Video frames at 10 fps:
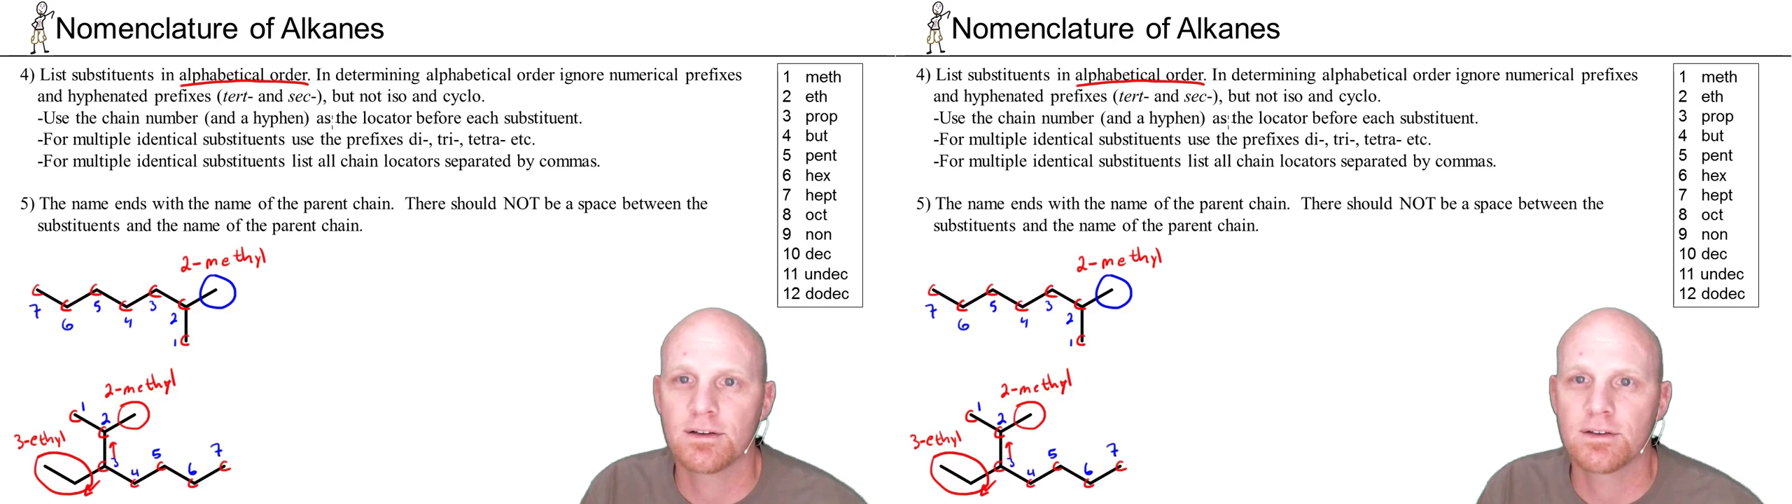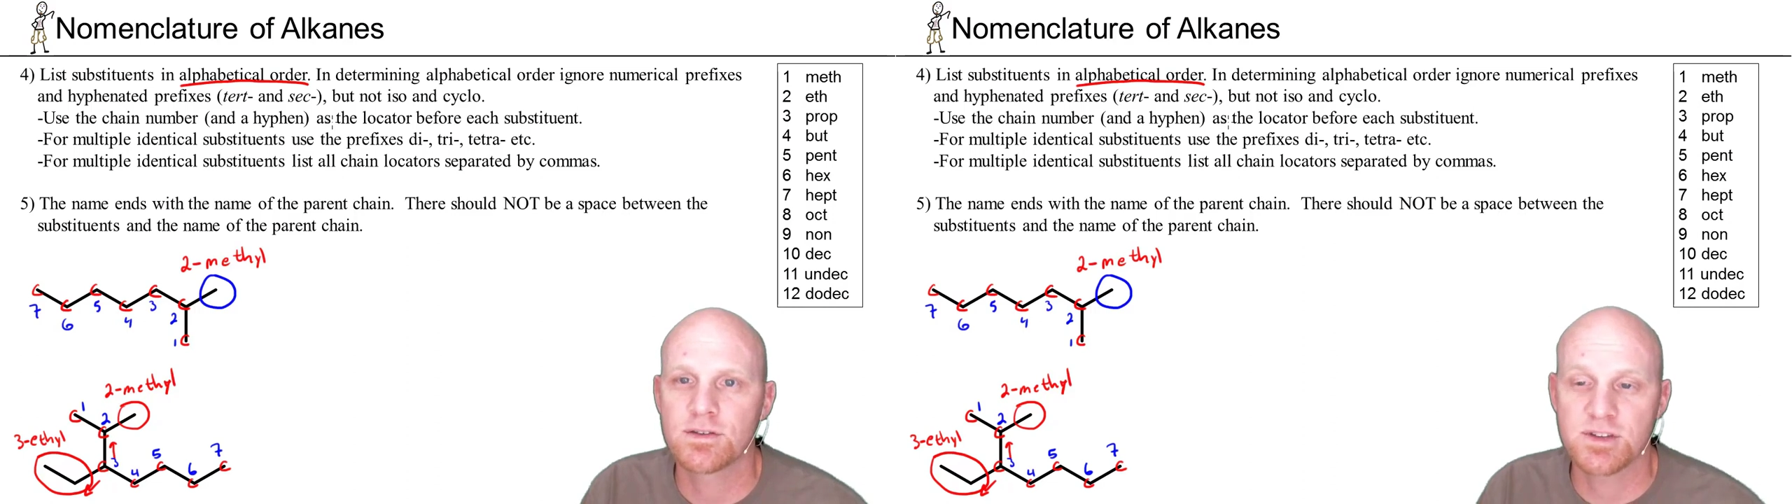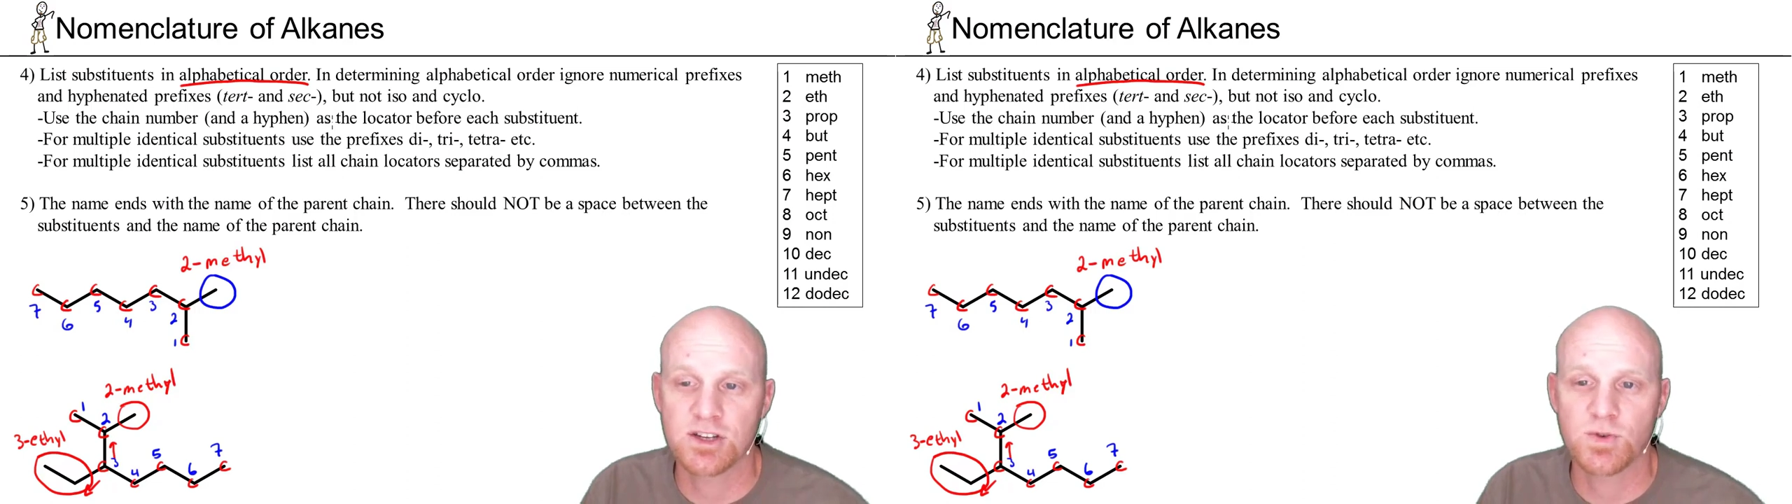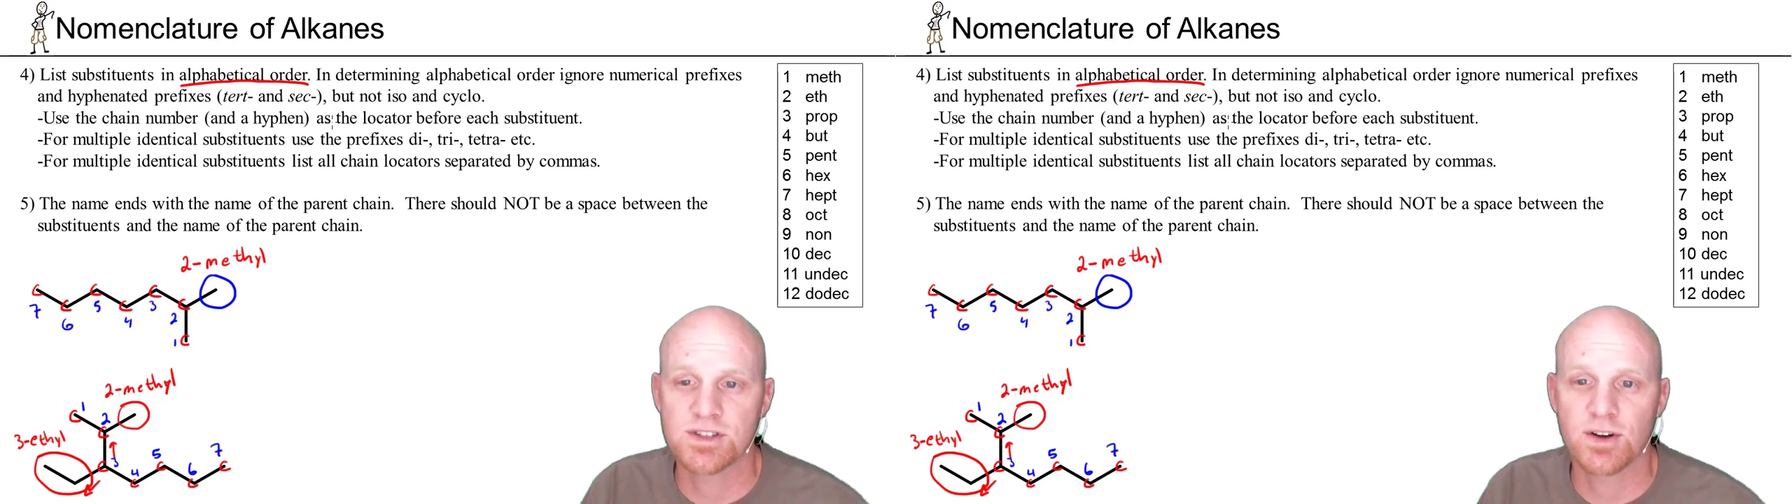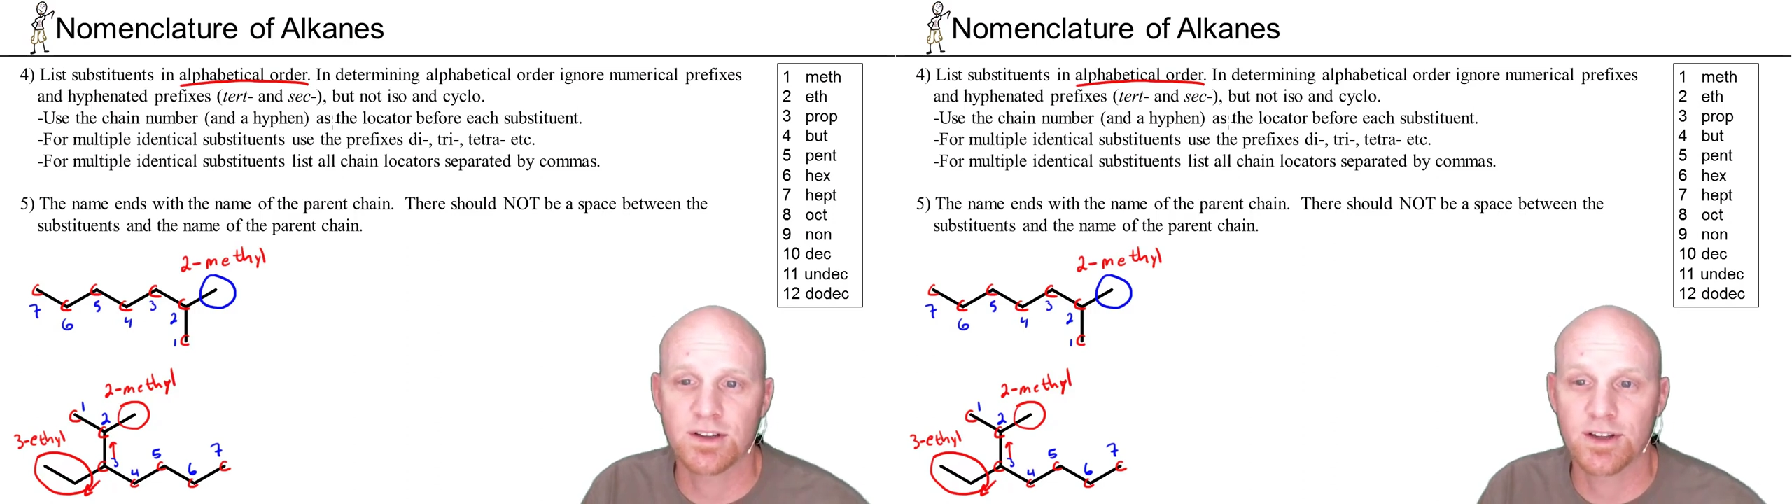substituents
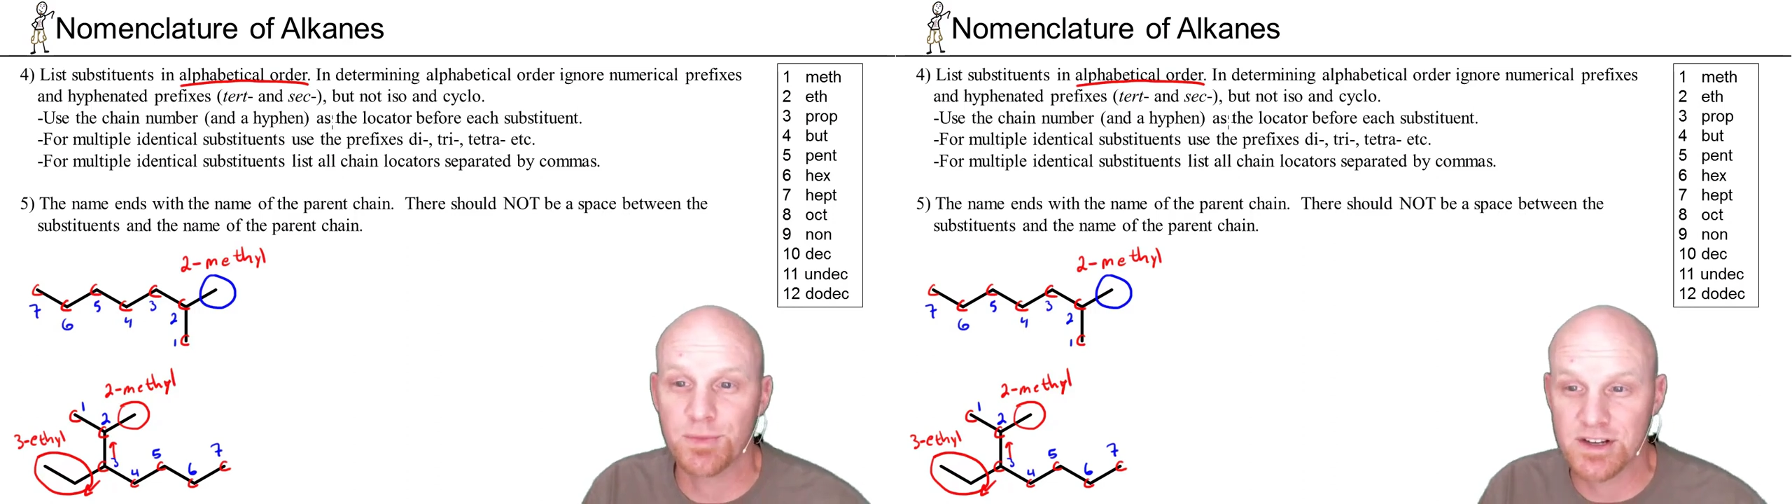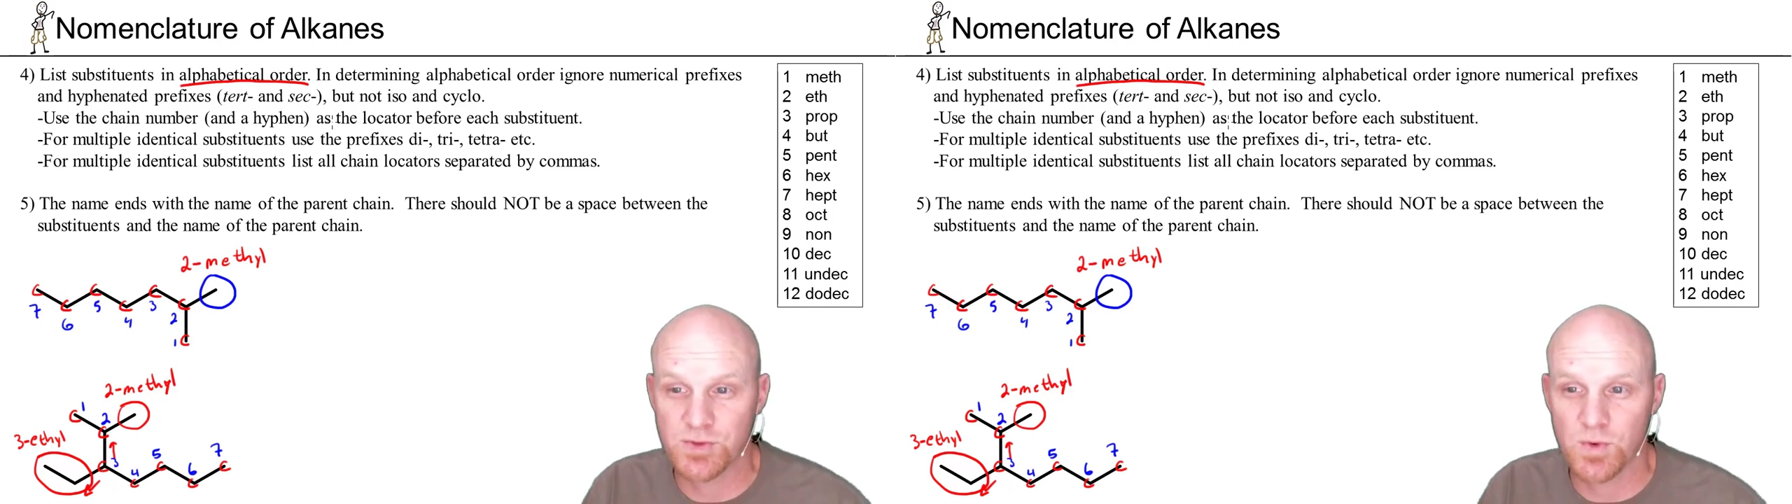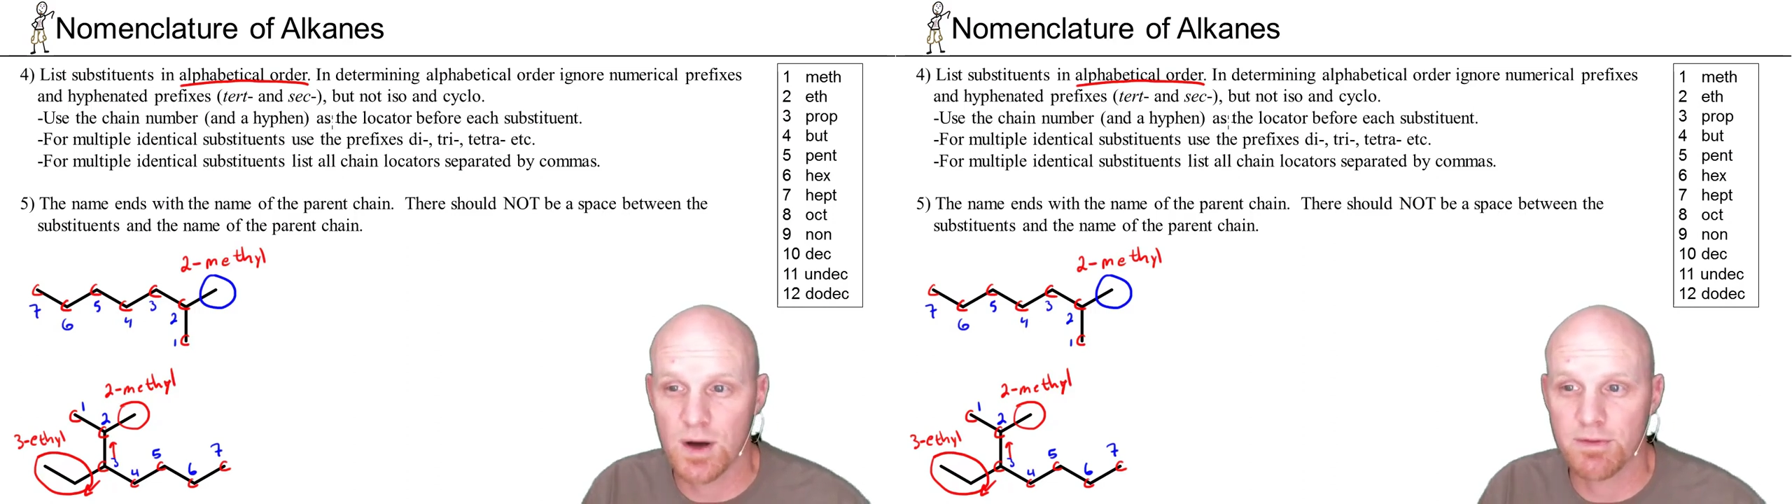here in a little bit as well.